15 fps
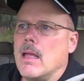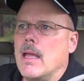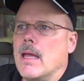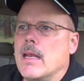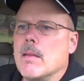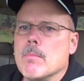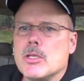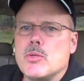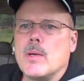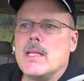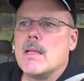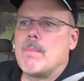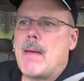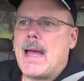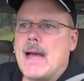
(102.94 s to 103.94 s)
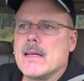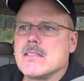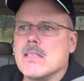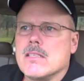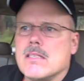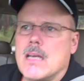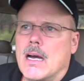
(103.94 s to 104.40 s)
and in between the
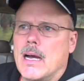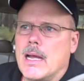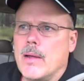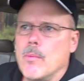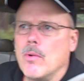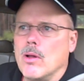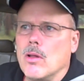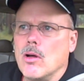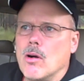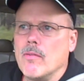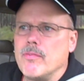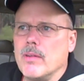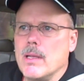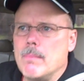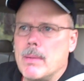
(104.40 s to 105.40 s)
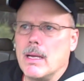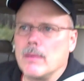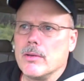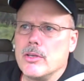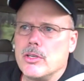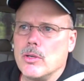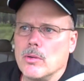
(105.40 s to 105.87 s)
passes I will hopefully be
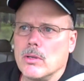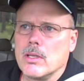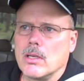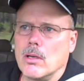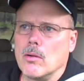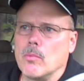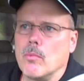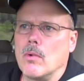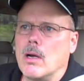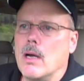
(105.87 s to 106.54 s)
able to do a little